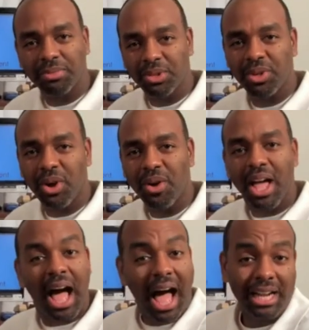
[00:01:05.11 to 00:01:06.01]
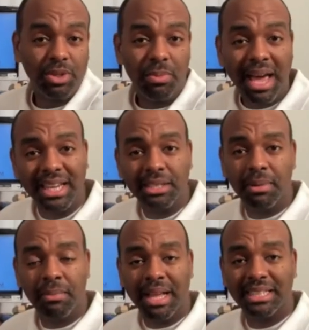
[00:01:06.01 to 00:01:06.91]
You know, I do
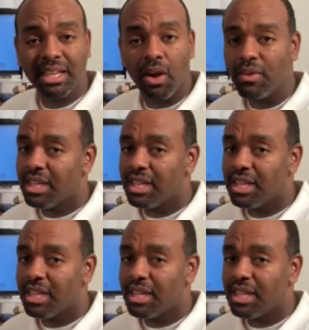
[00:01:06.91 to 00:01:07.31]
management myself.